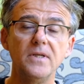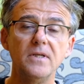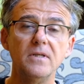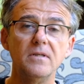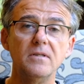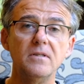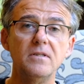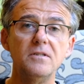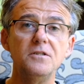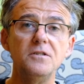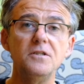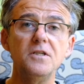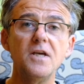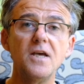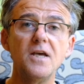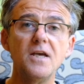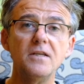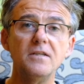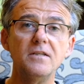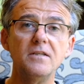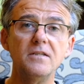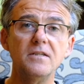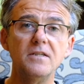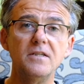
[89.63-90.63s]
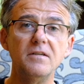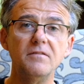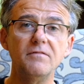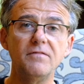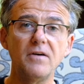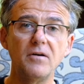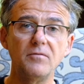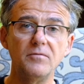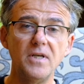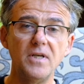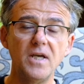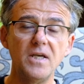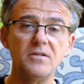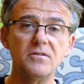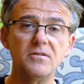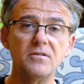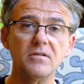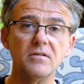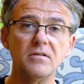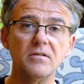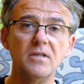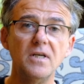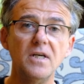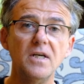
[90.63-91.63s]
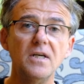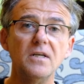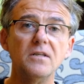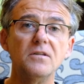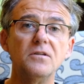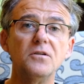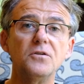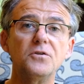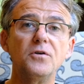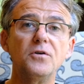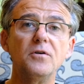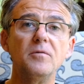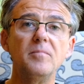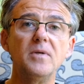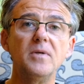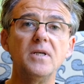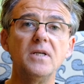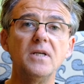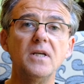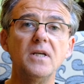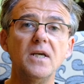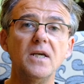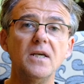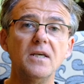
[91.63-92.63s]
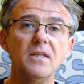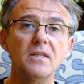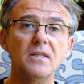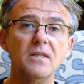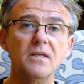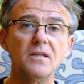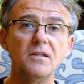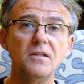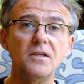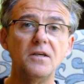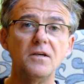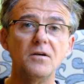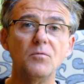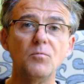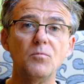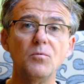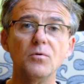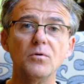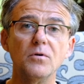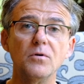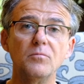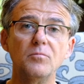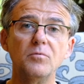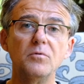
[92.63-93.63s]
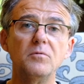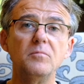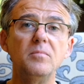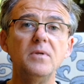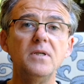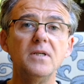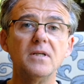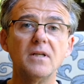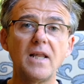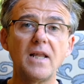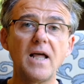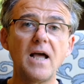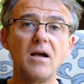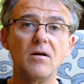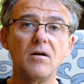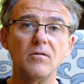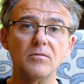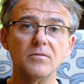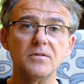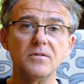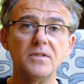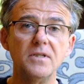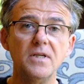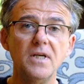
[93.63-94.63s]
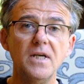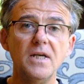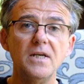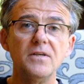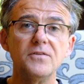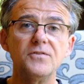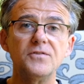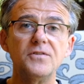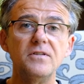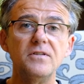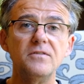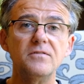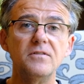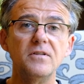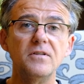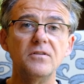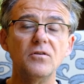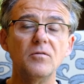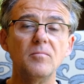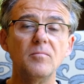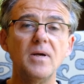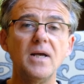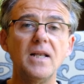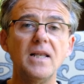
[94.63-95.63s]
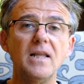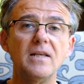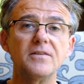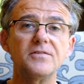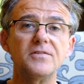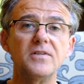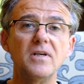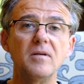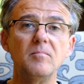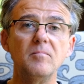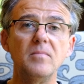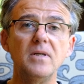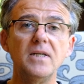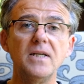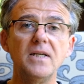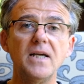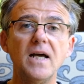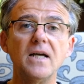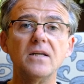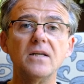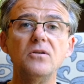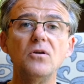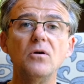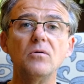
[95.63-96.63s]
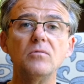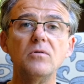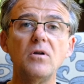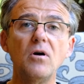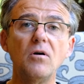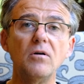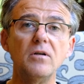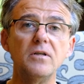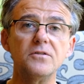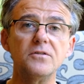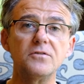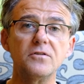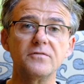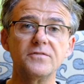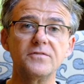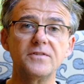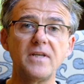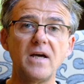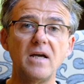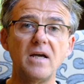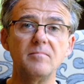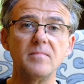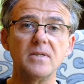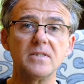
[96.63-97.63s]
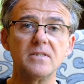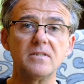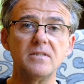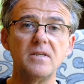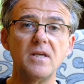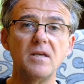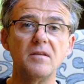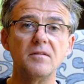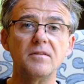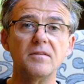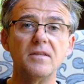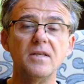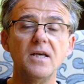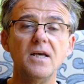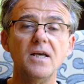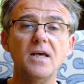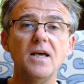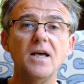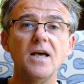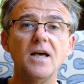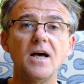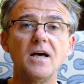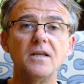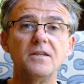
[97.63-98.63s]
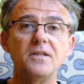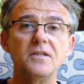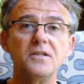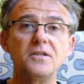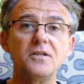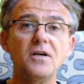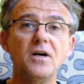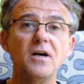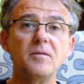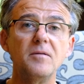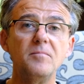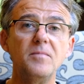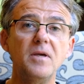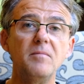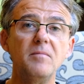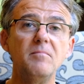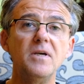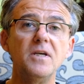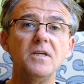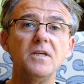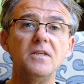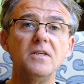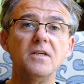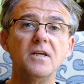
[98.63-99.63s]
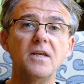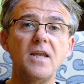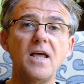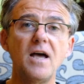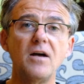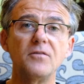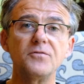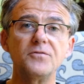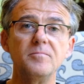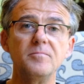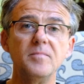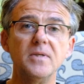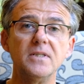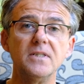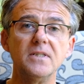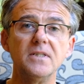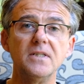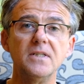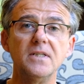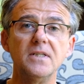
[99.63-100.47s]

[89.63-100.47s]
In the end, the foundation determined that the award would be allowed, since the Nobel Assembly had no knowledge of Steinman's death at the time they made the announcement.